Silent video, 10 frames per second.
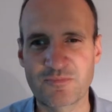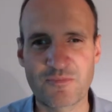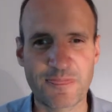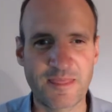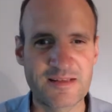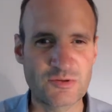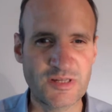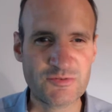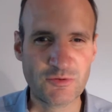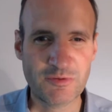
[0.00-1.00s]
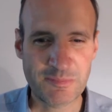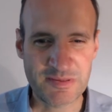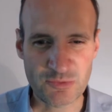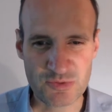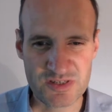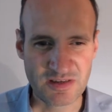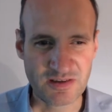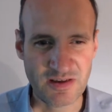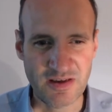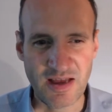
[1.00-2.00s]
So that's what we'll be using.
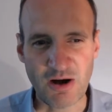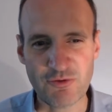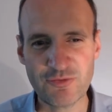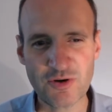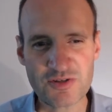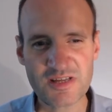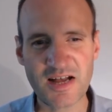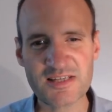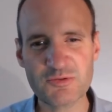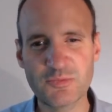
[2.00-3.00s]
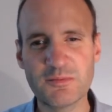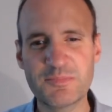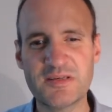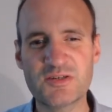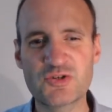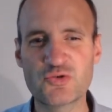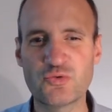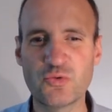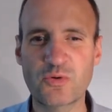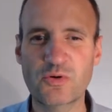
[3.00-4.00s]
Our first task will be
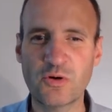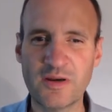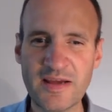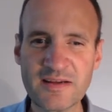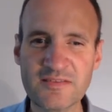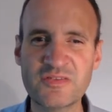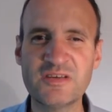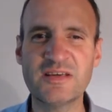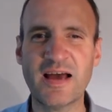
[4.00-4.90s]
to collect the